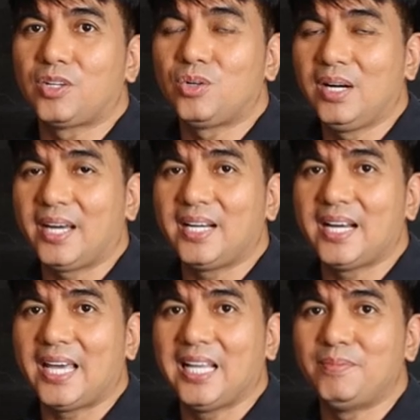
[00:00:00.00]
tinuruan ka
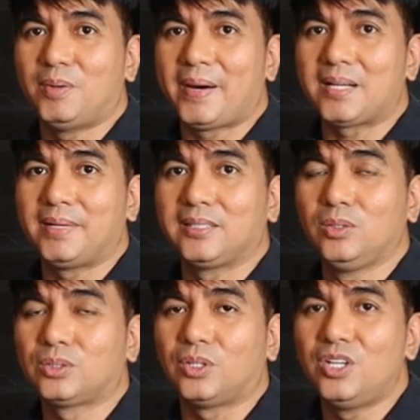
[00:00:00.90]
ng nanay mo para
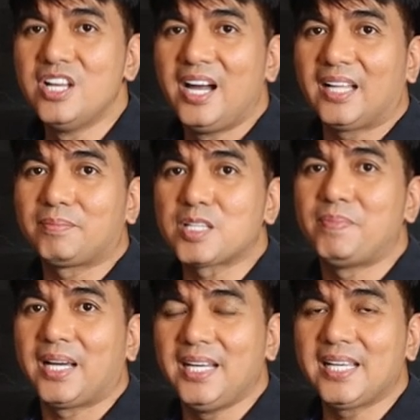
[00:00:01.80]
magluto at
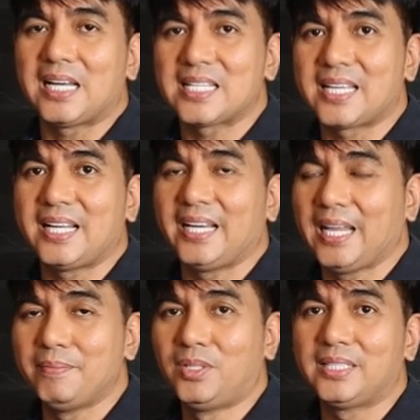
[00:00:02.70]
mas magaling ka na sa
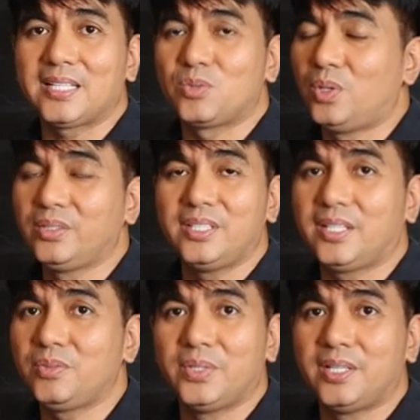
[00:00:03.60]
nanay mo. That
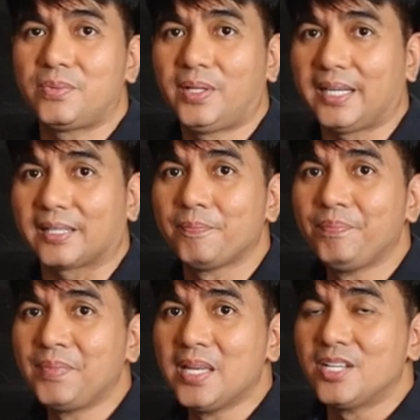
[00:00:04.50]
wouldn't
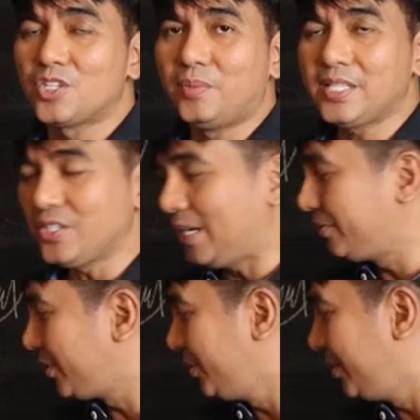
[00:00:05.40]
work. So what you
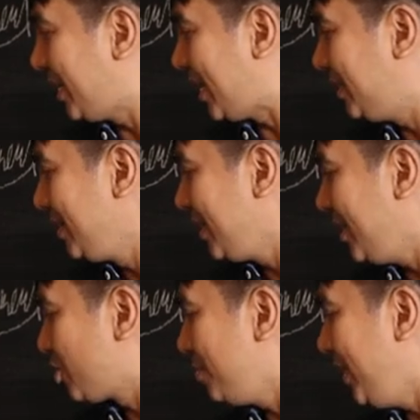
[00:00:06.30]
have to do there
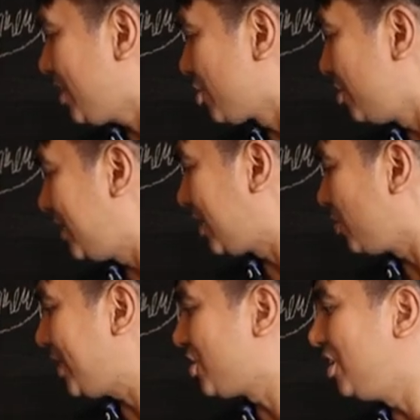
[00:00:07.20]
is to make sure
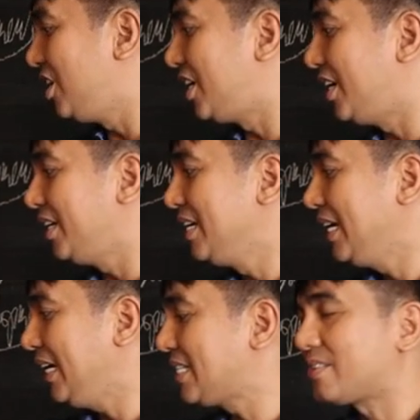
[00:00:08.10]
that what you learn
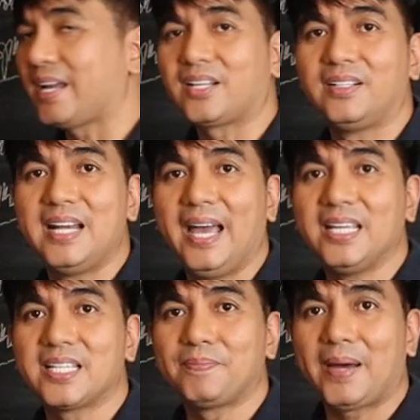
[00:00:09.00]
is
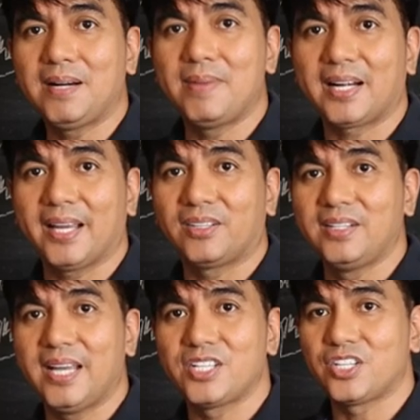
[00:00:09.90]
recognized. At para
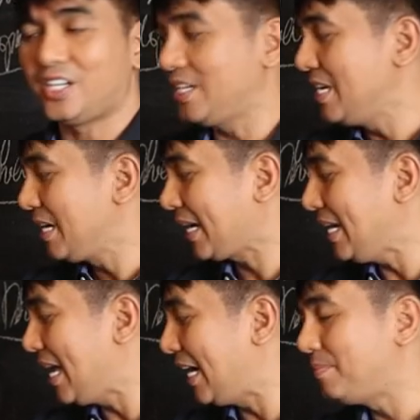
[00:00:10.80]
ma-recognize yun,
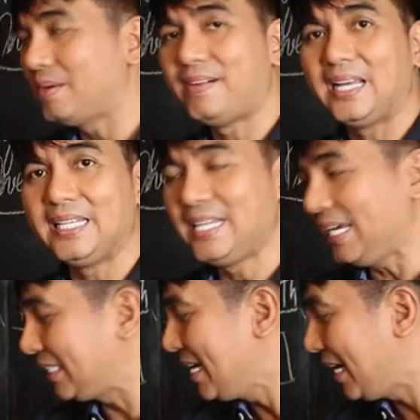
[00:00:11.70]
kailangan
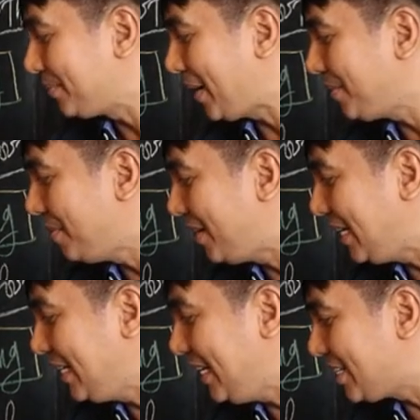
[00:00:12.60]
ma-validate. At para
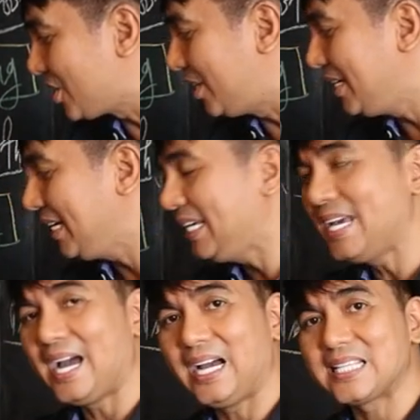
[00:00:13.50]
ma-validate yun,
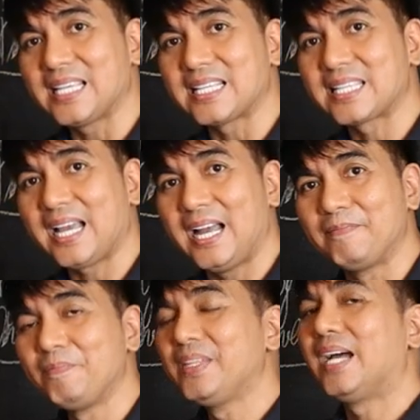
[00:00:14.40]
i-assess
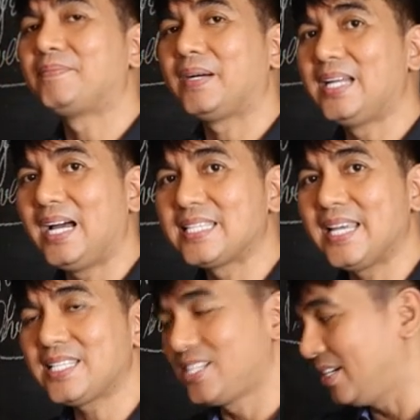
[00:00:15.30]
ka. At pag
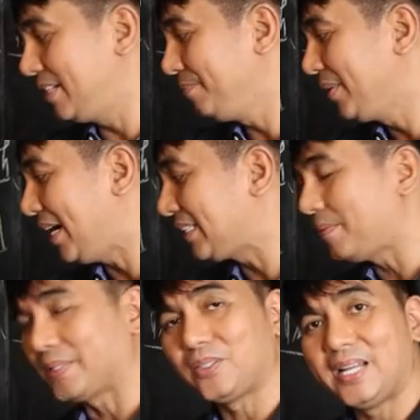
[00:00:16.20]
na-assess yun
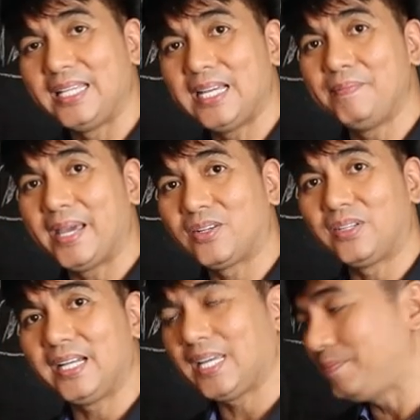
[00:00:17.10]
at napatunayang
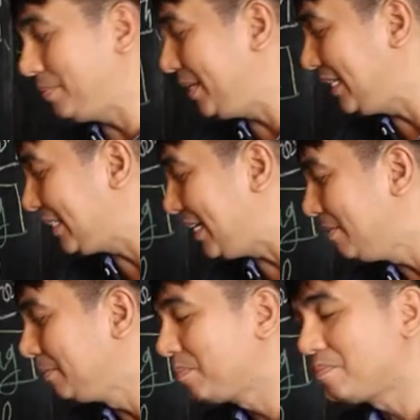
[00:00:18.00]
meron kang capability,